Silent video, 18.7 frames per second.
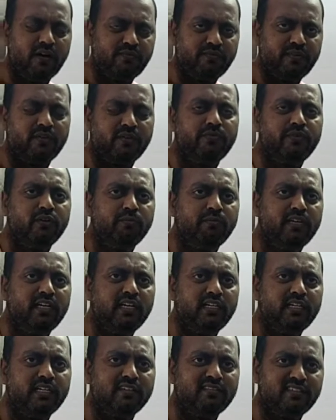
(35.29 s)
after few
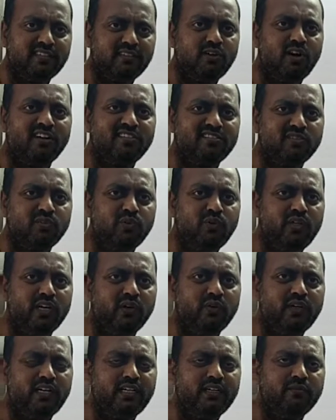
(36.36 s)
million years it got cooled
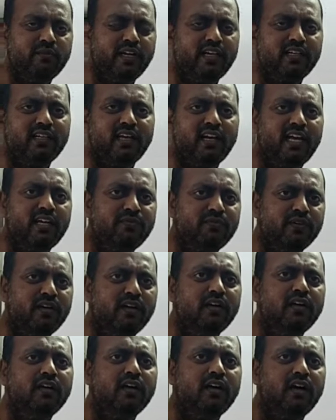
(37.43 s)
down and where the life
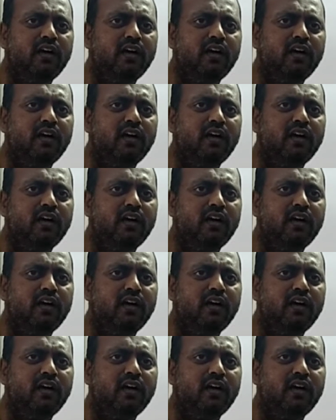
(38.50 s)
uh,